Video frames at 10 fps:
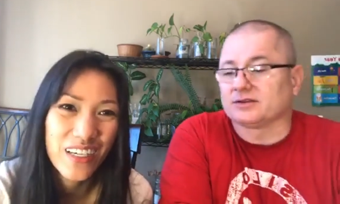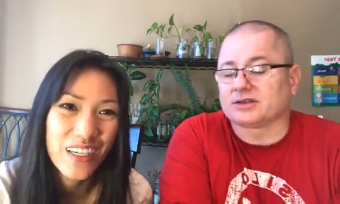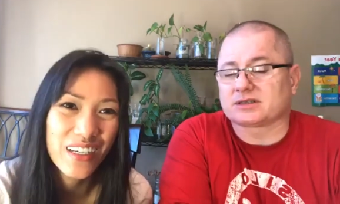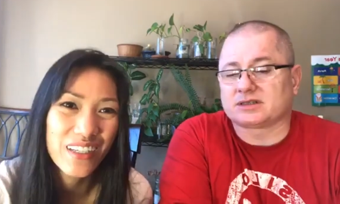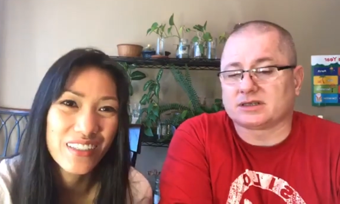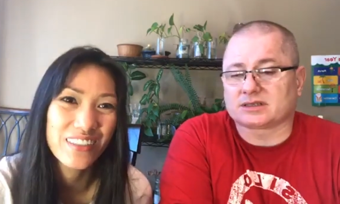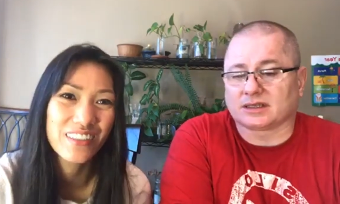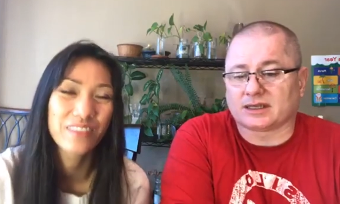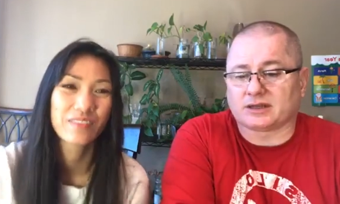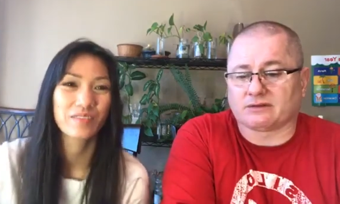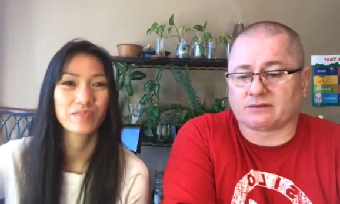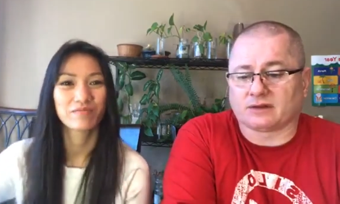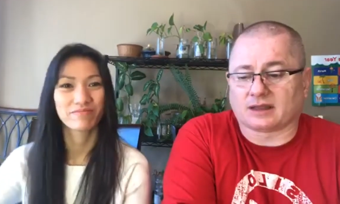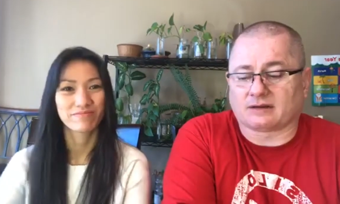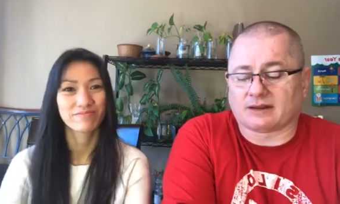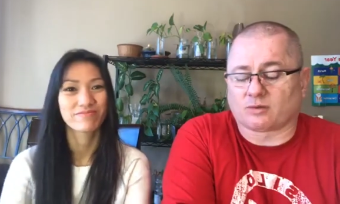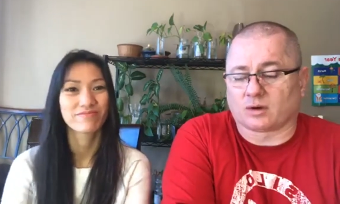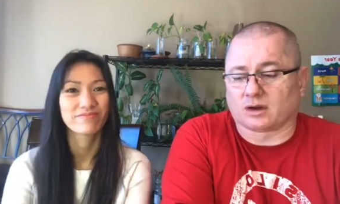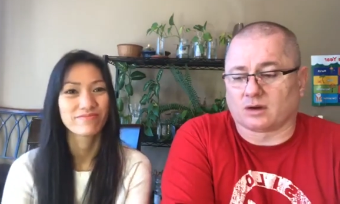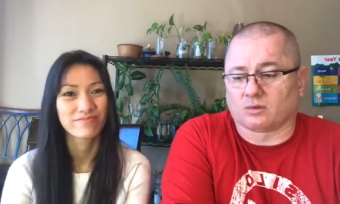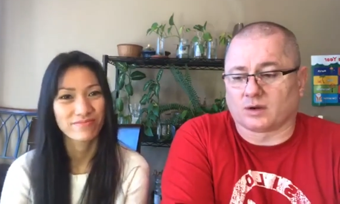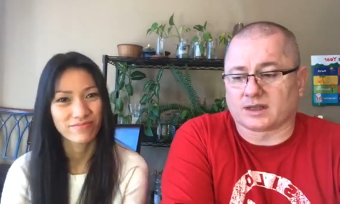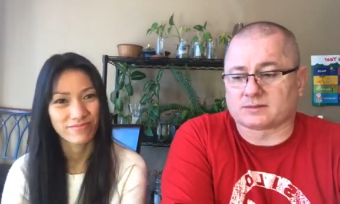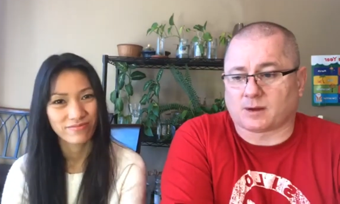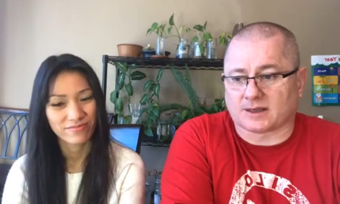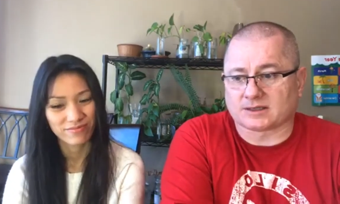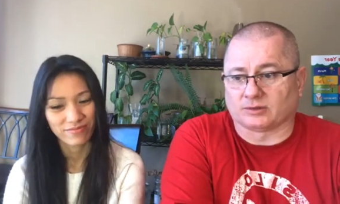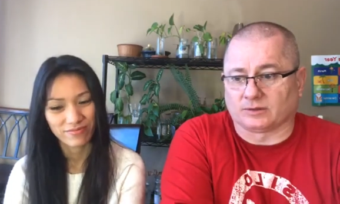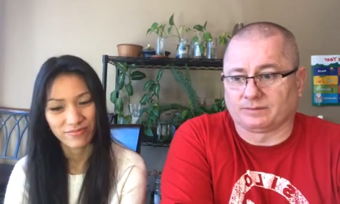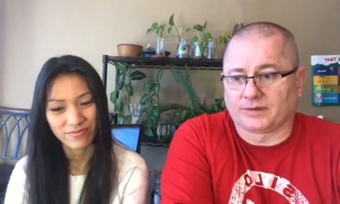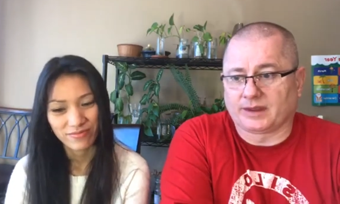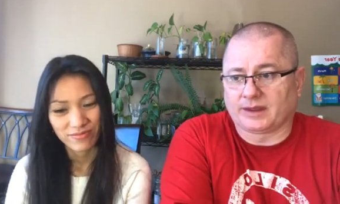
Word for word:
Speaker 1: So just to let everyone know what is possible.